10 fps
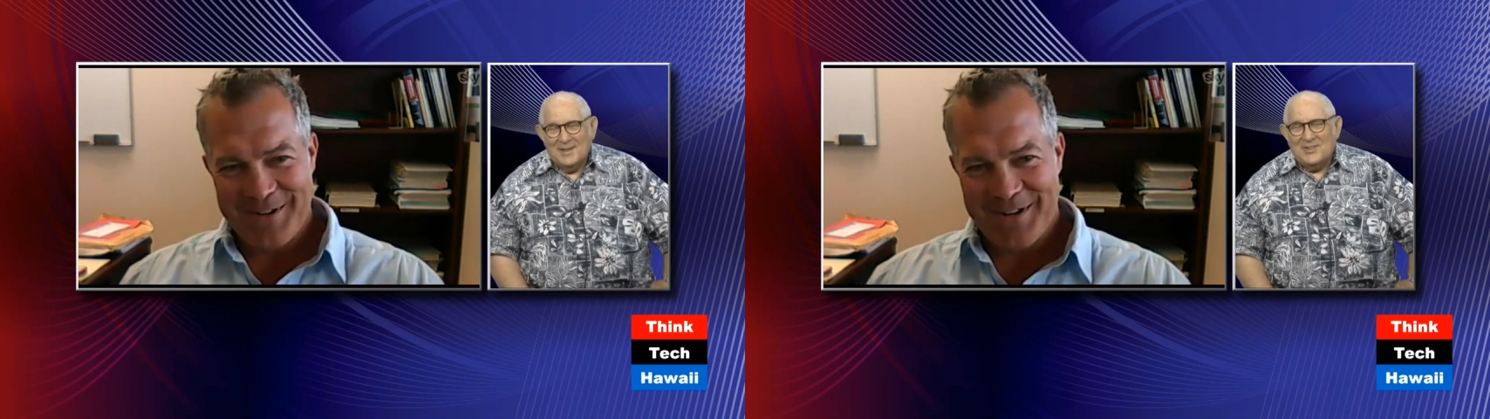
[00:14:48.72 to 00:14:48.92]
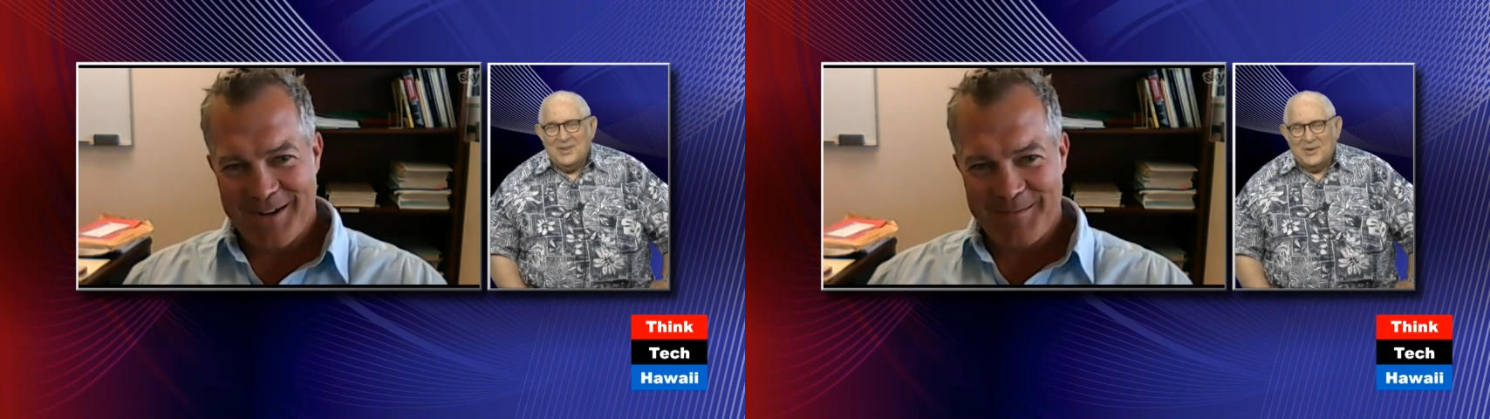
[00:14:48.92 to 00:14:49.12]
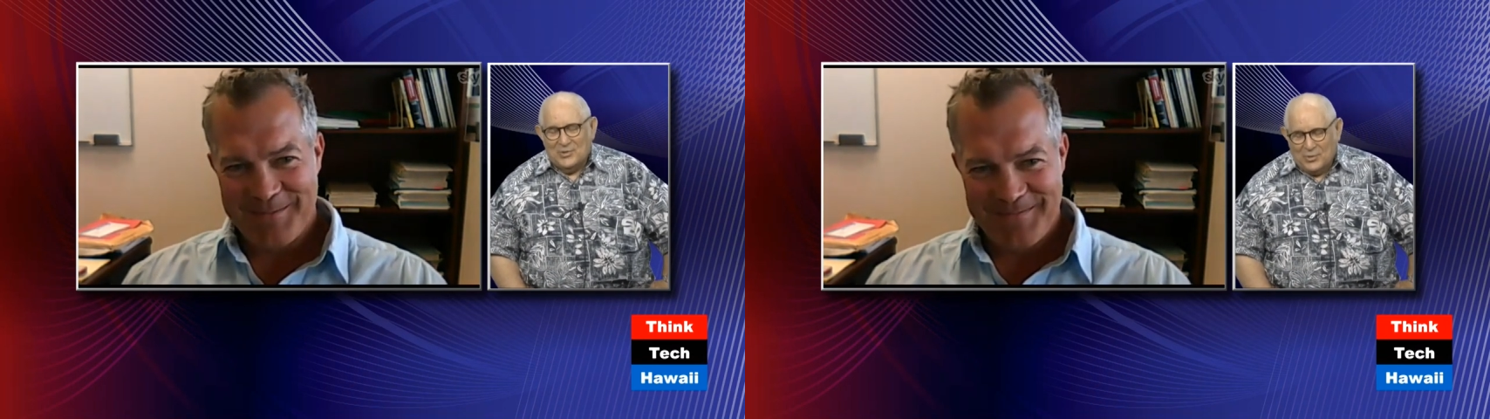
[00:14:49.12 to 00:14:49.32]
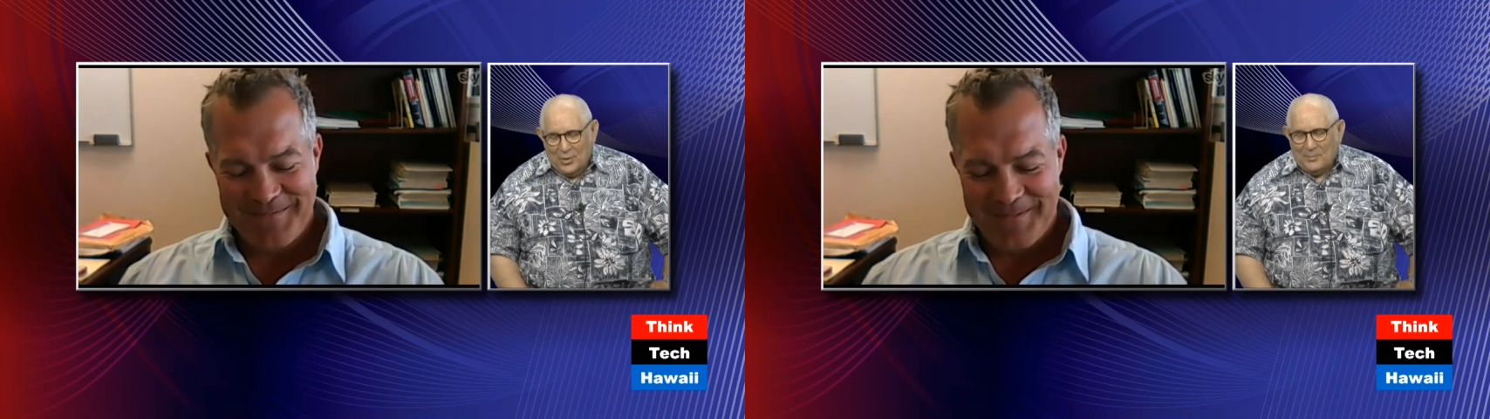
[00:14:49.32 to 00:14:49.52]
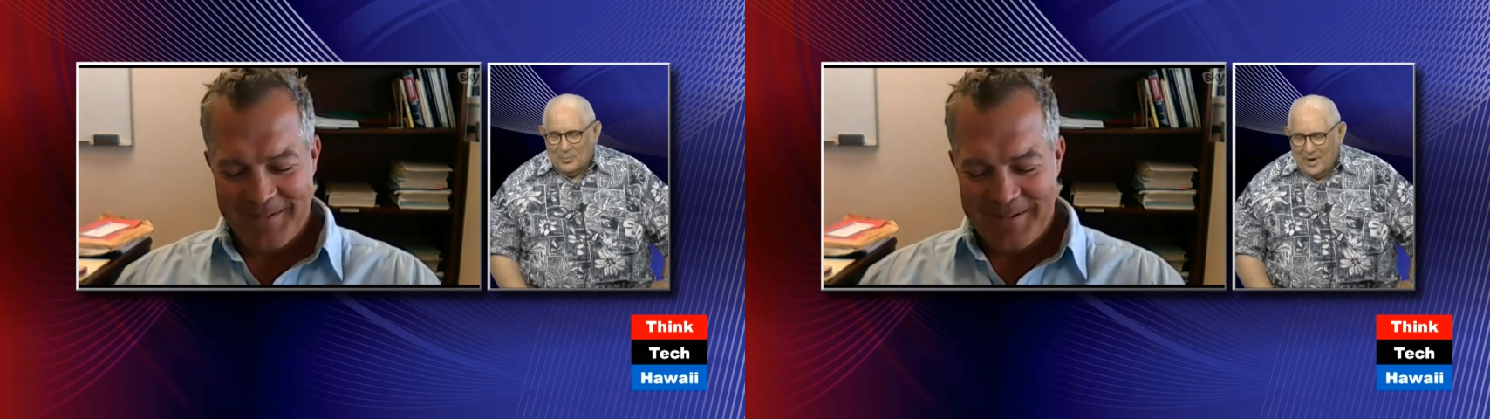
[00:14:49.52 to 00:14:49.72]
Speaker 1: Let's take a
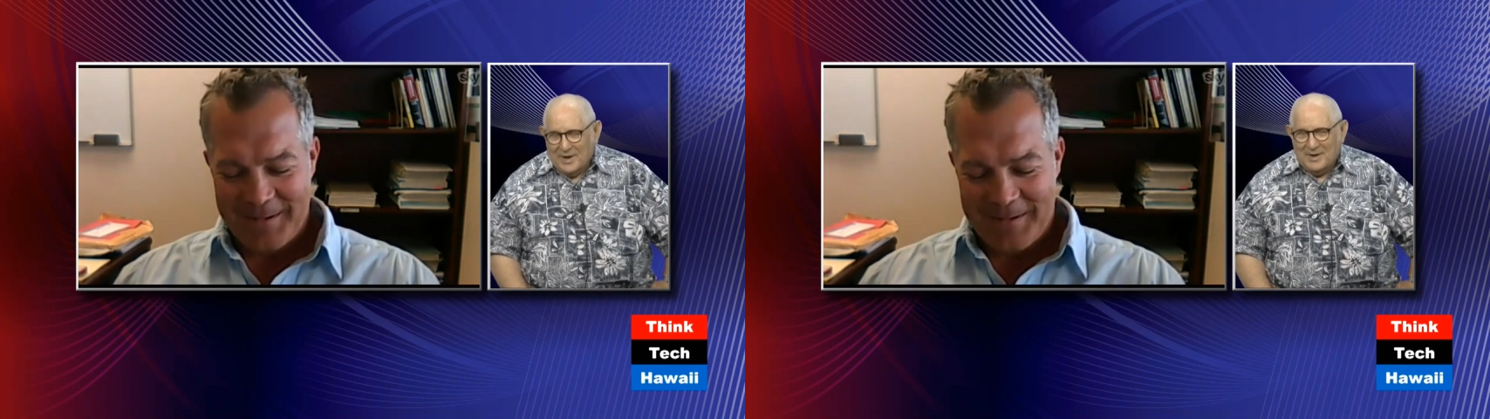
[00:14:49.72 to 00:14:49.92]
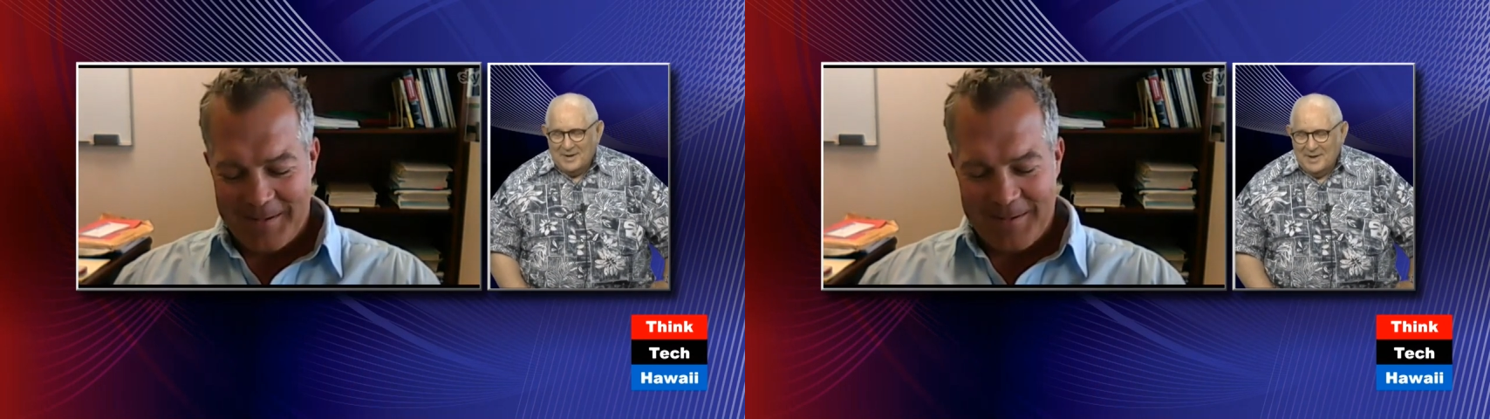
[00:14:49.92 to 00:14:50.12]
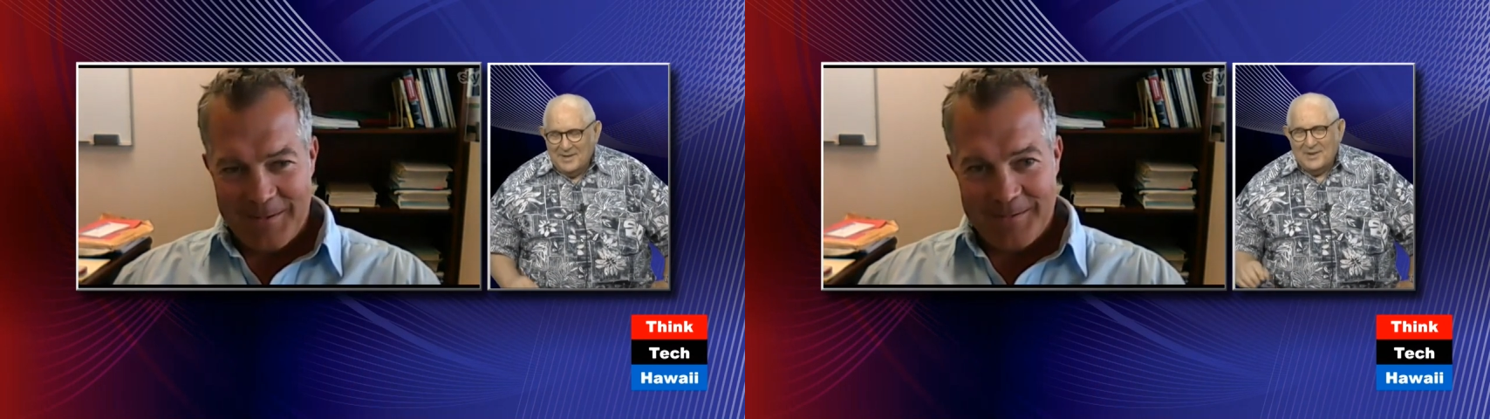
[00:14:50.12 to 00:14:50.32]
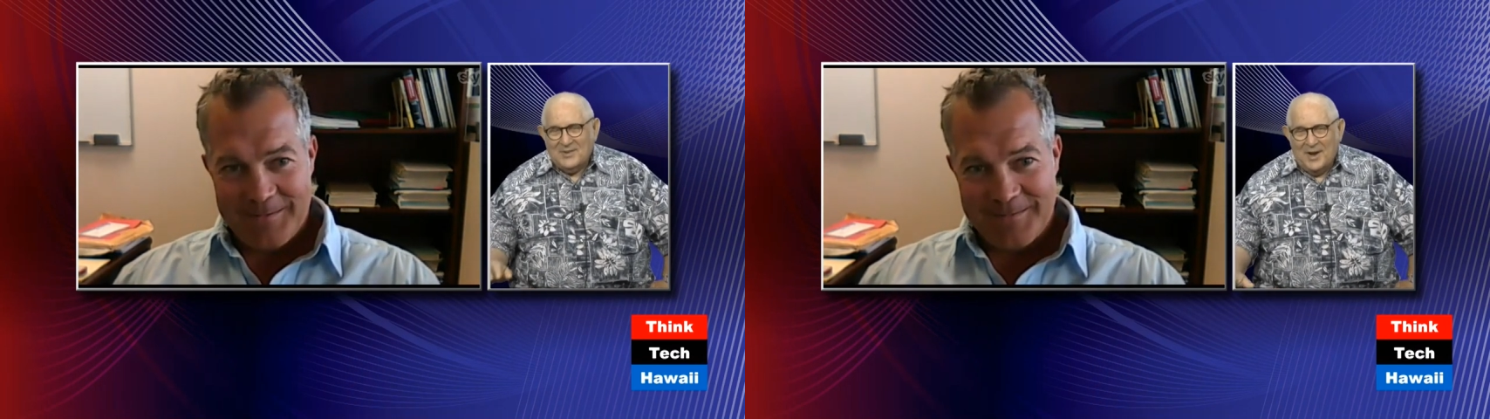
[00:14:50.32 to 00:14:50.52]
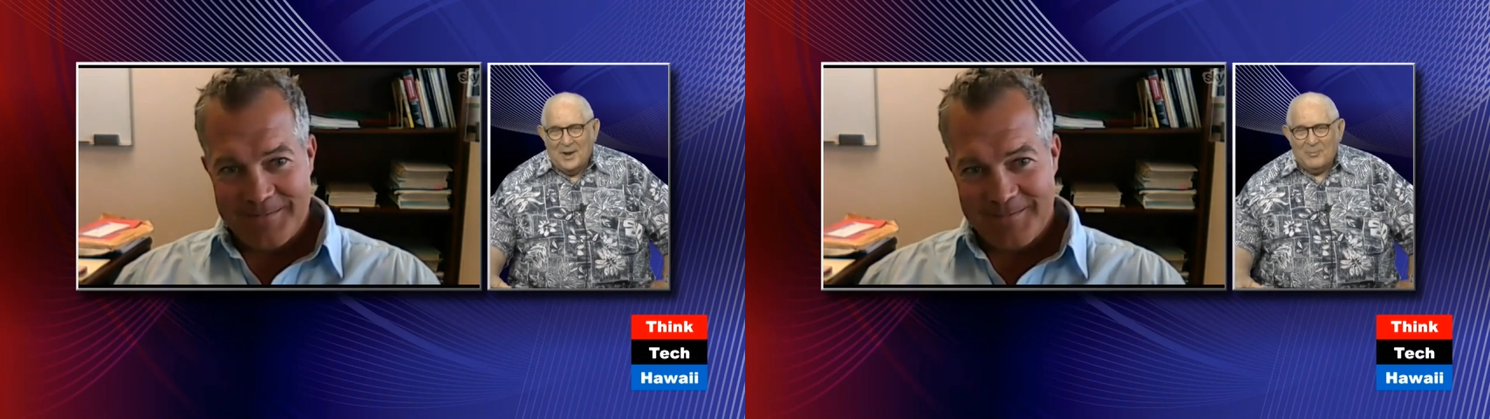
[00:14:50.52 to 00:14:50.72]
short break. That's Adam